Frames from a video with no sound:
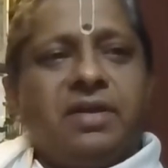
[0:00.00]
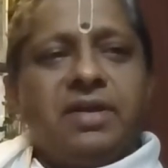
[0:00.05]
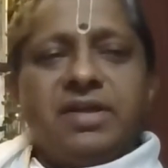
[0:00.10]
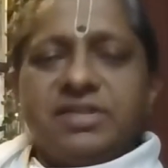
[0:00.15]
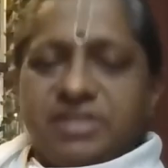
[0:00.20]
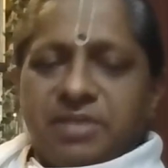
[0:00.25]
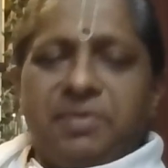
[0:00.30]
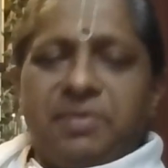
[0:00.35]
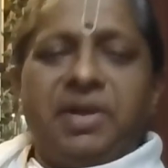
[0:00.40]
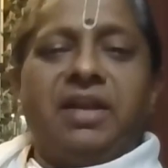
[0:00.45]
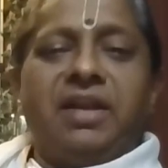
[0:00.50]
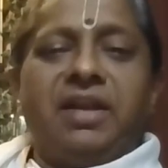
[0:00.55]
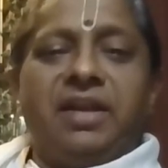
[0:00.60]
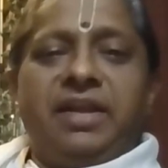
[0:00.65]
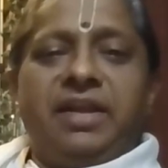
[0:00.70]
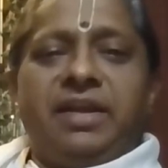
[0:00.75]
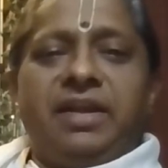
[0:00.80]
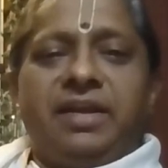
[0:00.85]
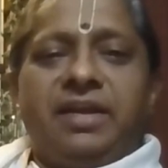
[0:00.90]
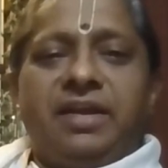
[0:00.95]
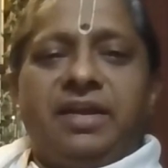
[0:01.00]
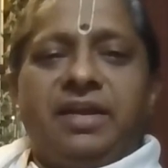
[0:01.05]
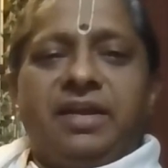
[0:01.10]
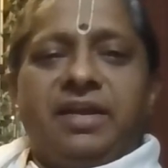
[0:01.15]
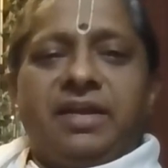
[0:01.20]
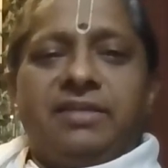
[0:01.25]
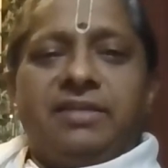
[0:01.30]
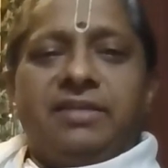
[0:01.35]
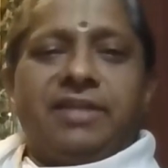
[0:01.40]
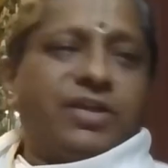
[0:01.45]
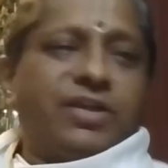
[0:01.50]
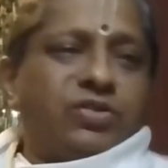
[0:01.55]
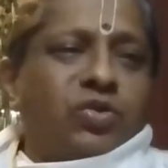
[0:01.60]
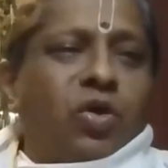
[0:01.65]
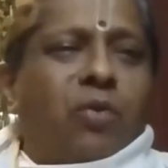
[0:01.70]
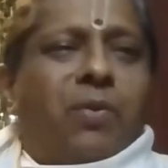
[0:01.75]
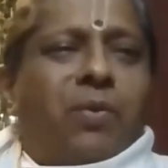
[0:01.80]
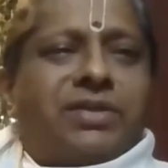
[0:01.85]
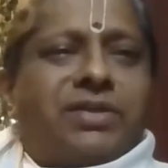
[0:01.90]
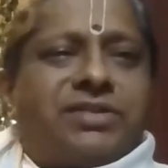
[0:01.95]
Similarly, there is
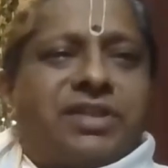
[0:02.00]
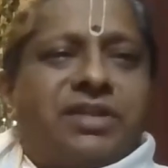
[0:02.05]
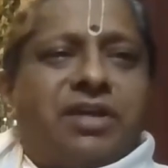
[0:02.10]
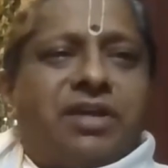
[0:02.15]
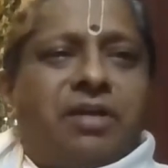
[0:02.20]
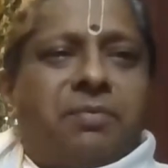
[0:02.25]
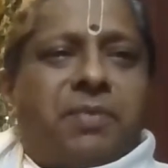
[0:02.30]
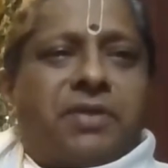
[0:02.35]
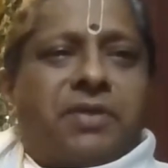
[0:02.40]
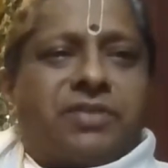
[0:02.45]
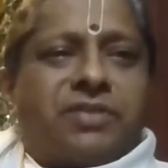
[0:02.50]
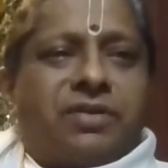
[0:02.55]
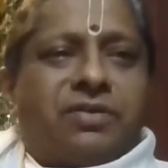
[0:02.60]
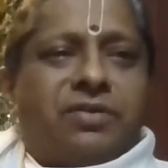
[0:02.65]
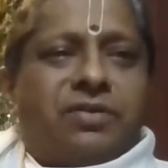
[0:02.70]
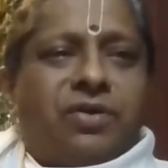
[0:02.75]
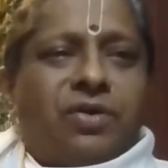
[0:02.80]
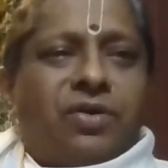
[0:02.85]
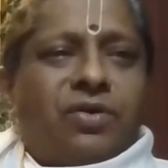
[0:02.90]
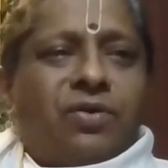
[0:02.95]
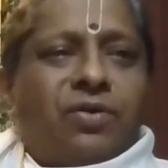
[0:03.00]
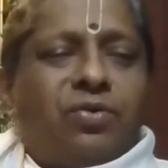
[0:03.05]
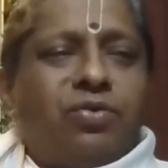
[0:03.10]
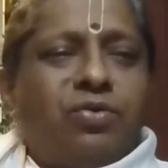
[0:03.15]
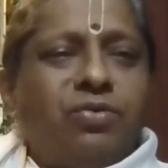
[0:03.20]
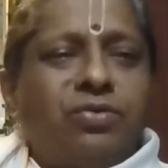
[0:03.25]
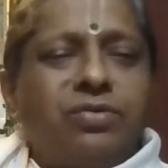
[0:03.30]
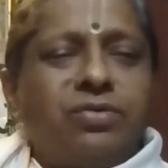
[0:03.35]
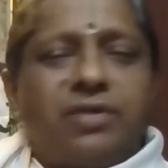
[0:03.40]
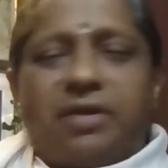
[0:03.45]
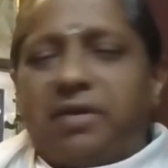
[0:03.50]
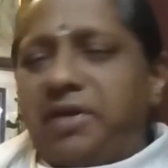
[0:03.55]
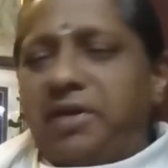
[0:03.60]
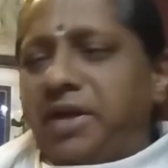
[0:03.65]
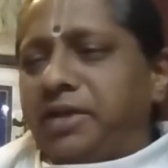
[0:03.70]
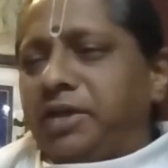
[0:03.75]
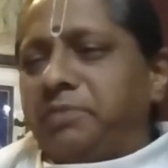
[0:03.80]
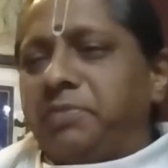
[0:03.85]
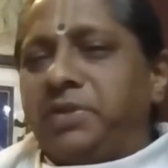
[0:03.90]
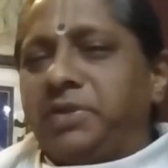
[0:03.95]
no one single person who
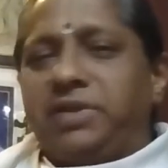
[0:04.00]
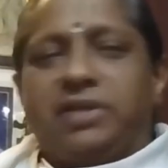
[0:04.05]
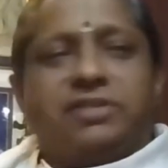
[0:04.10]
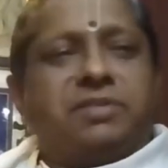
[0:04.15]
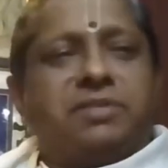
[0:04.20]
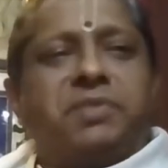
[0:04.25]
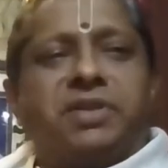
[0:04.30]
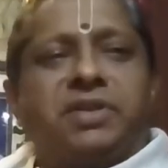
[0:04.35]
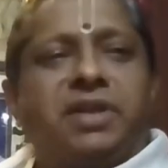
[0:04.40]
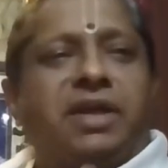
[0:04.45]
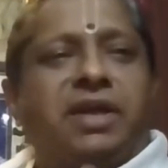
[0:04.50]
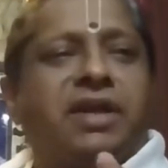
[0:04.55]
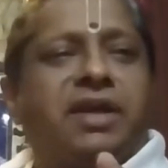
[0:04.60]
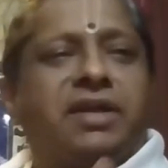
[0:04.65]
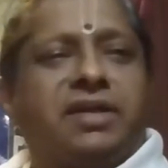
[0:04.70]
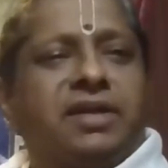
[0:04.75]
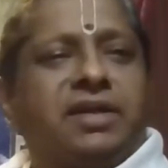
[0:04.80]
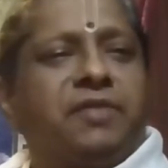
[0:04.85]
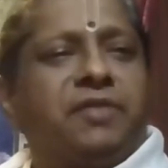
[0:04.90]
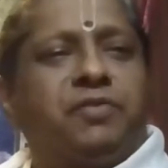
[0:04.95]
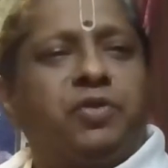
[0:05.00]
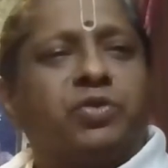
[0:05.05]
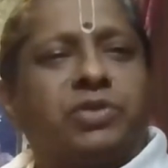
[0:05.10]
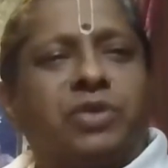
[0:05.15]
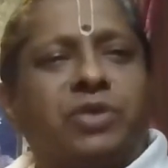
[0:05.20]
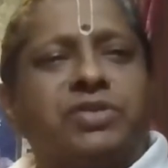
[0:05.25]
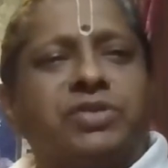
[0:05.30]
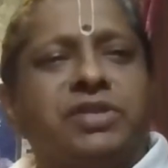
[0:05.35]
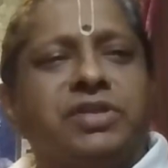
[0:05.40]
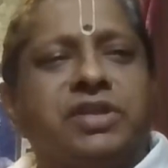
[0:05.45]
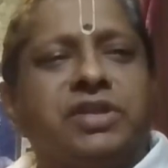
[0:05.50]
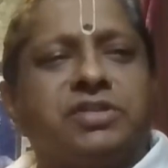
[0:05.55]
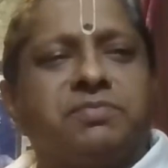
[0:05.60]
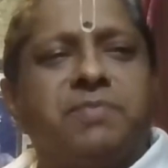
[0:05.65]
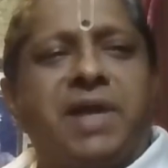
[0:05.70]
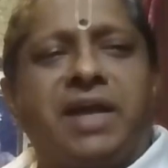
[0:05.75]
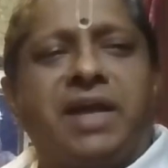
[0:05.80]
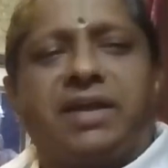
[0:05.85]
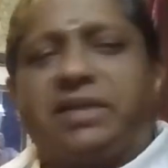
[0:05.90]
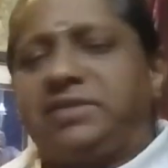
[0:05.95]
created Bhajana Sampradaya a few thousand years
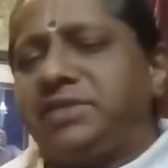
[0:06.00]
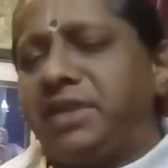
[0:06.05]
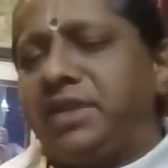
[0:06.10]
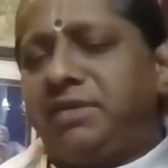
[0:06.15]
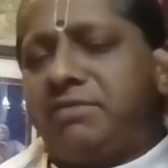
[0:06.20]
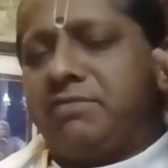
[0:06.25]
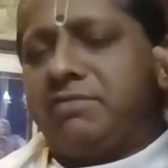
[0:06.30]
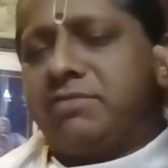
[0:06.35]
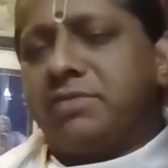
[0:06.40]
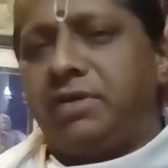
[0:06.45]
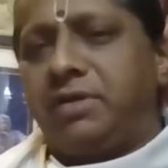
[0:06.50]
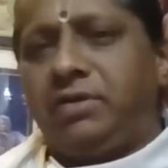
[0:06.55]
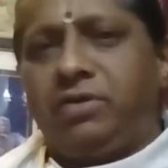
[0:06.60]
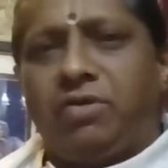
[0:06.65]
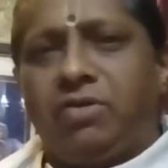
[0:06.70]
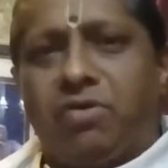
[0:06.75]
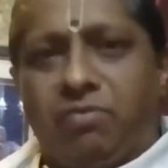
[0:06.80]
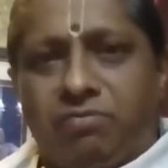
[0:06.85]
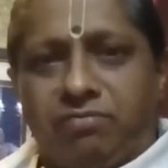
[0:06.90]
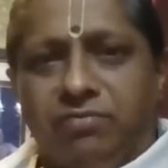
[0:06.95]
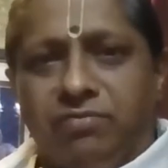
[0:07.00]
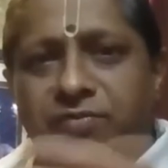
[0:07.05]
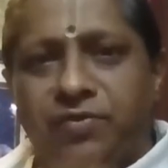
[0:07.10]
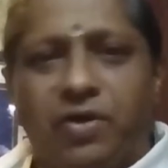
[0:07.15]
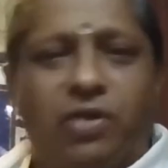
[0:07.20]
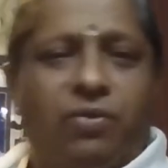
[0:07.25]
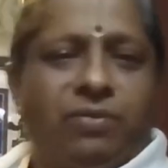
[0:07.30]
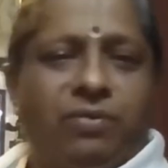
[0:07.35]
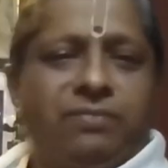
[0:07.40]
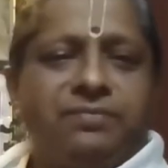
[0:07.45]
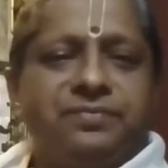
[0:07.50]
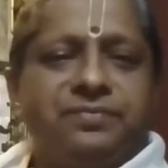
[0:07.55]
back and said, go, follow.